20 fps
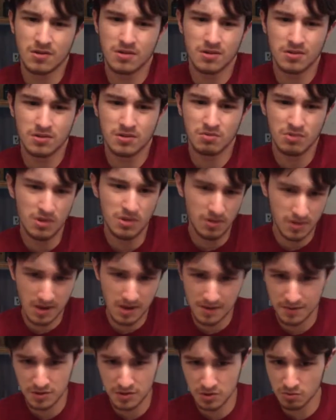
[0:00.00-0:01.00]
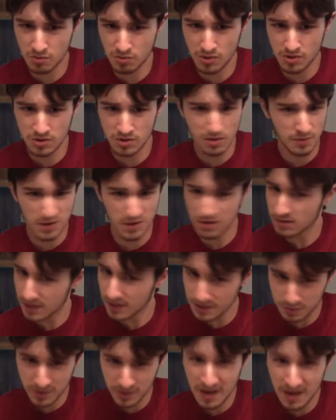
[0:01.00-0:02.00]
because we don't have a Switch. I mean, the
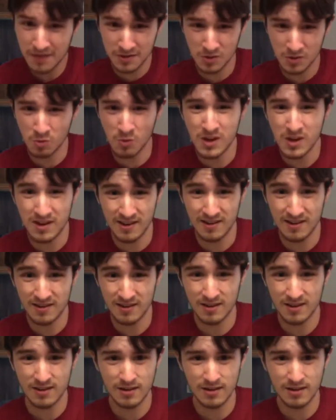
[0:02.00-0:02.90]
latest we have is a Wii.